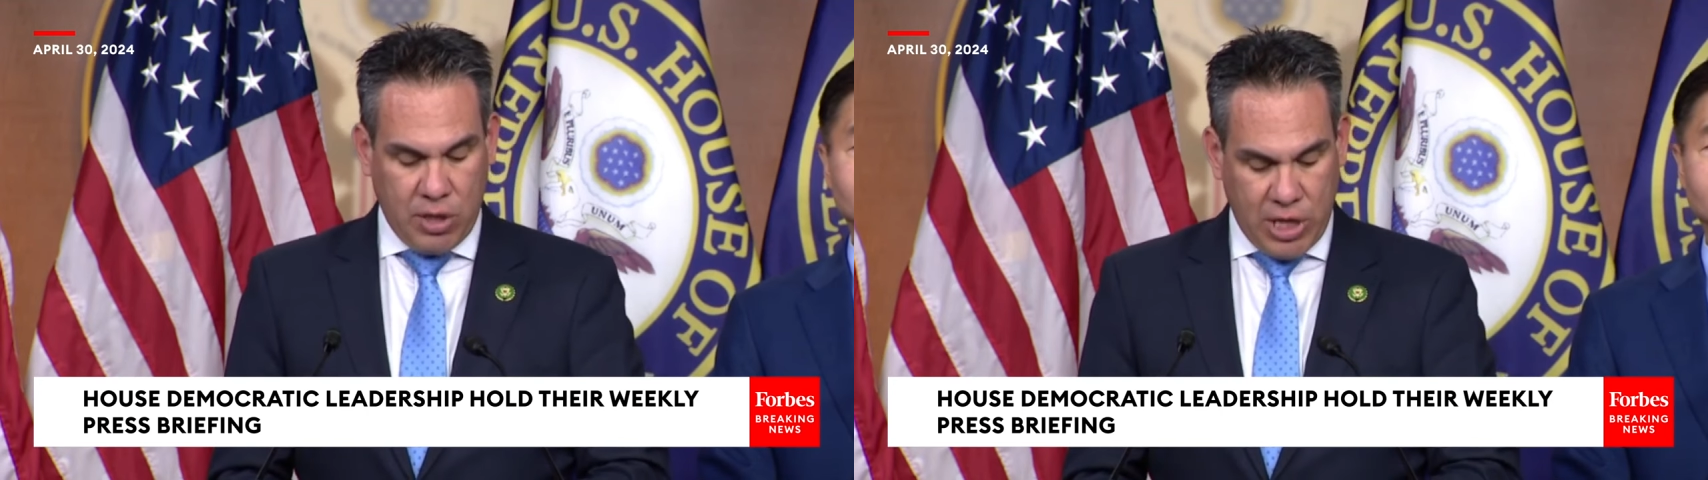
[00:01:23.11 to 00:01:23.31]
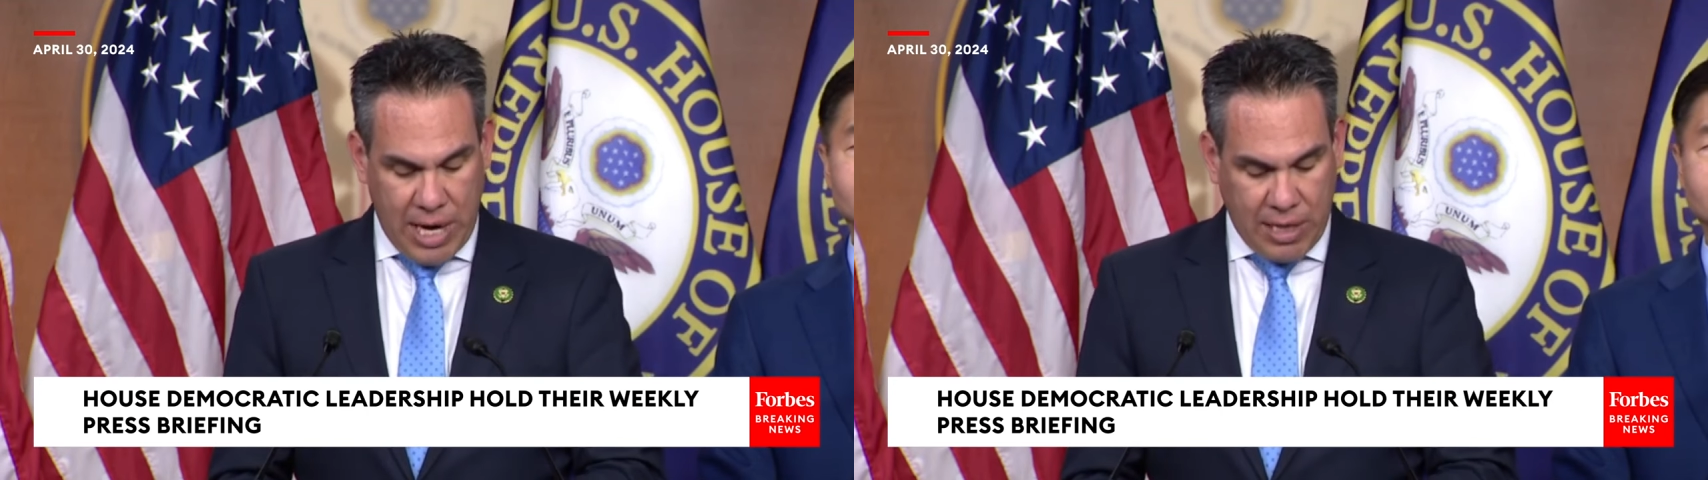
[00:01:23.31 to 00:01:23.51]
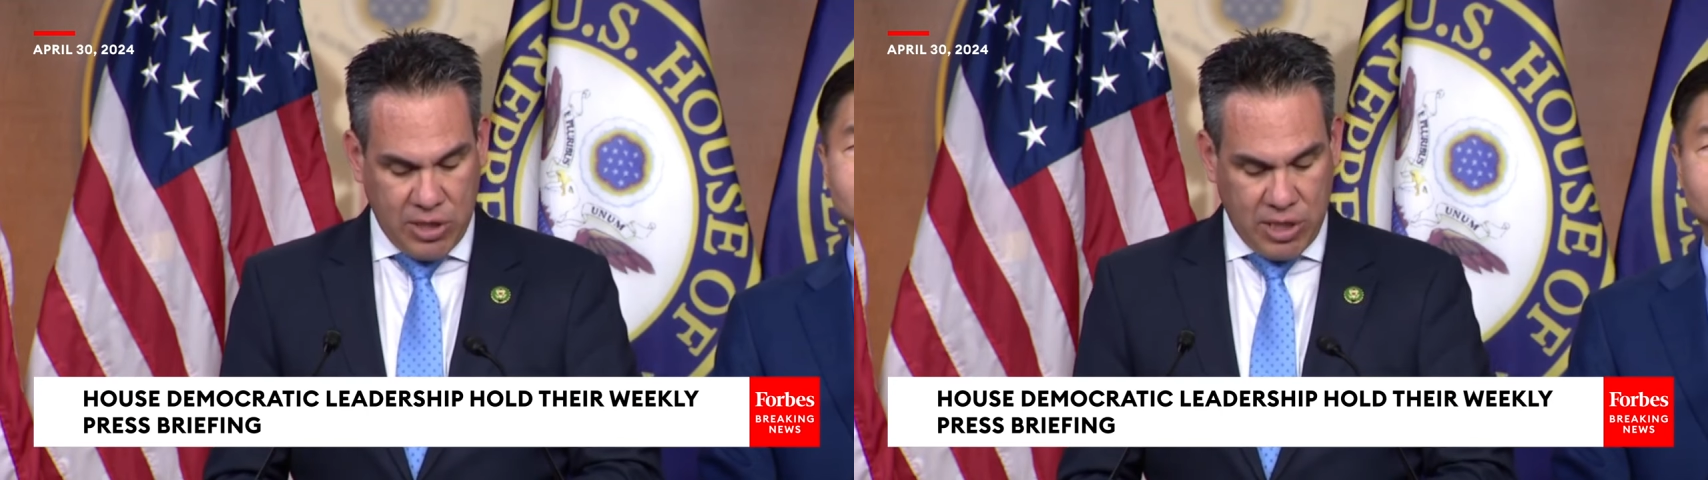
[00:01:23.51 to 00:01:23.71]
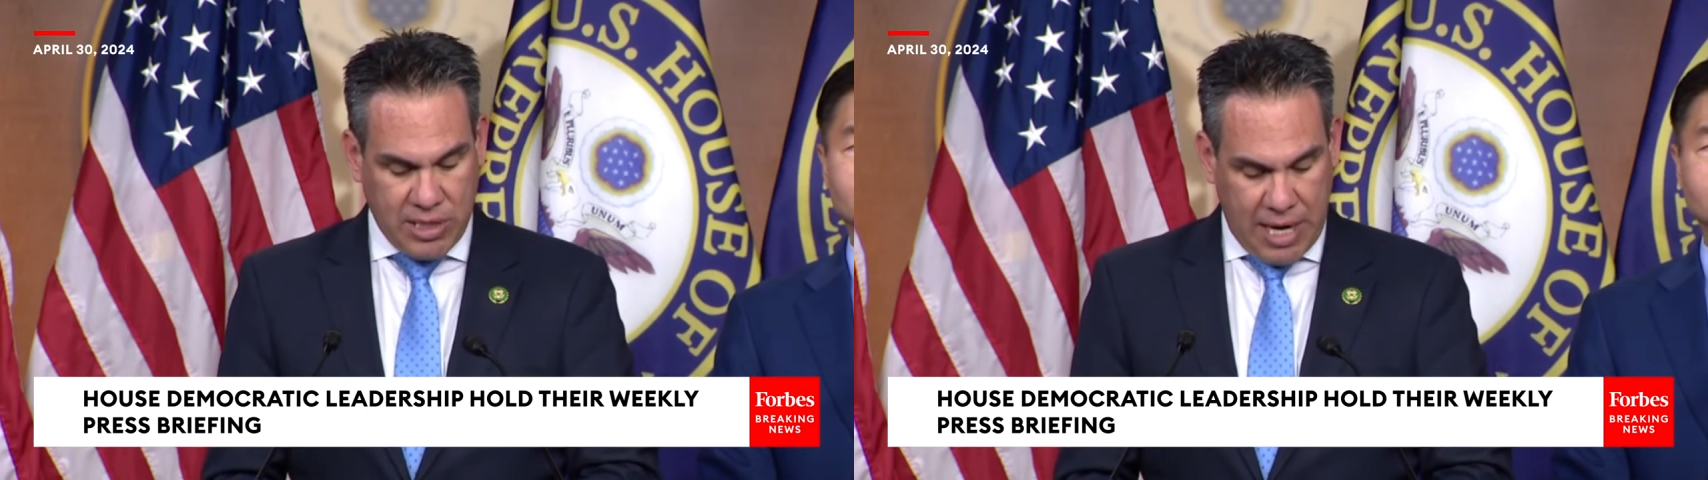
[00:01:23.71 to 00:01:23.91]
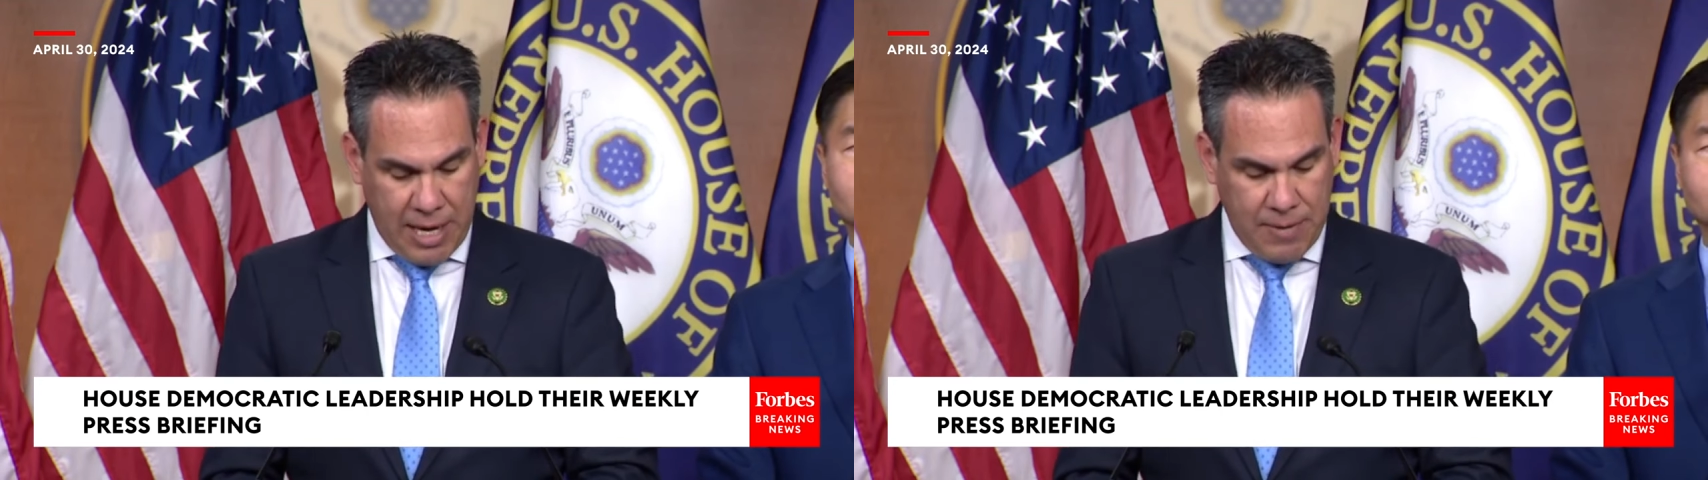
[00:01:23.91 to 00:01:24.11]
challenges
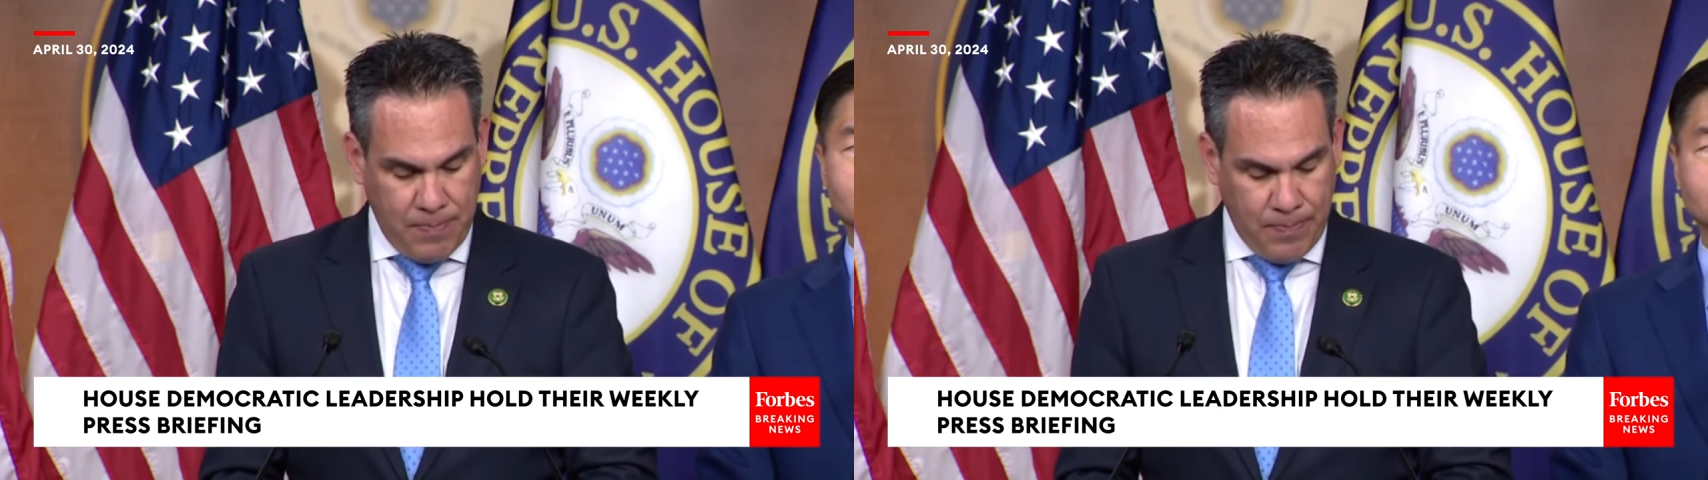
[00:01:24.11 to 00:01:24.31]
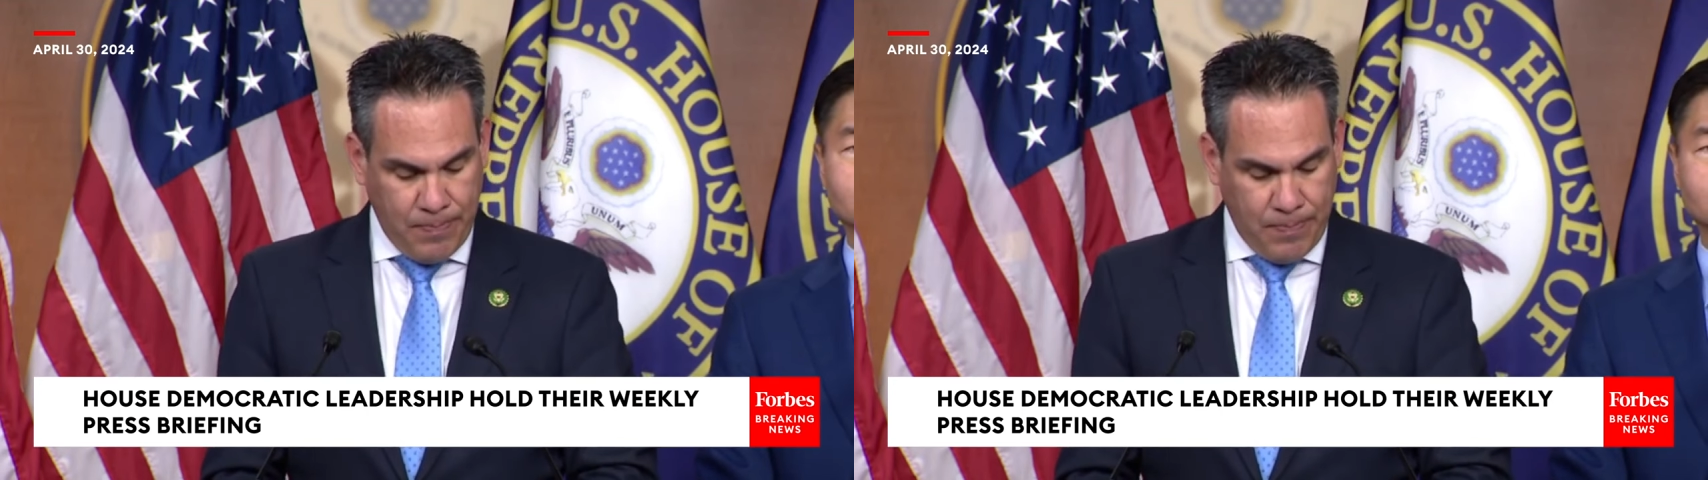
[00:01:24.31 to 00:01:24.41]
ahead,